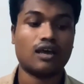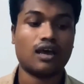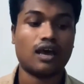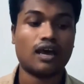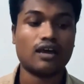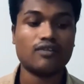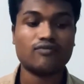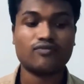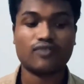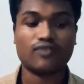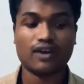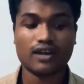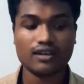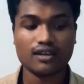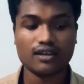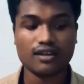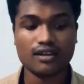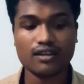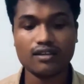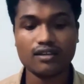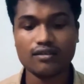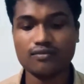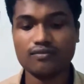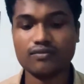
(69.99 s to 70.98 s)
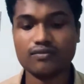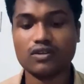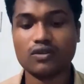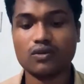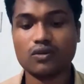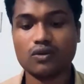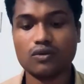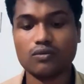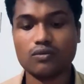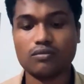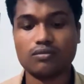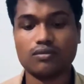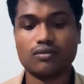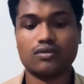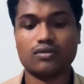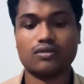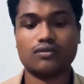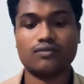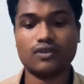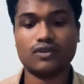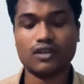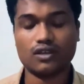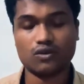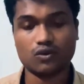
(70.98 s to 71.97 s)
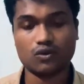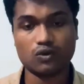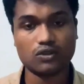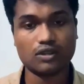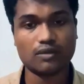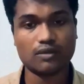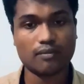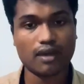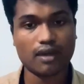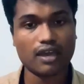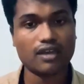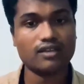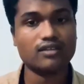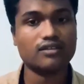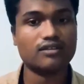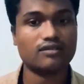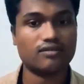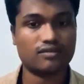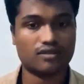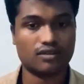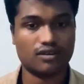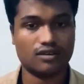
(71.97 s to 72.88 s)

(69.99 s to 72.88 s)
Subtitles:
And finally, we know the main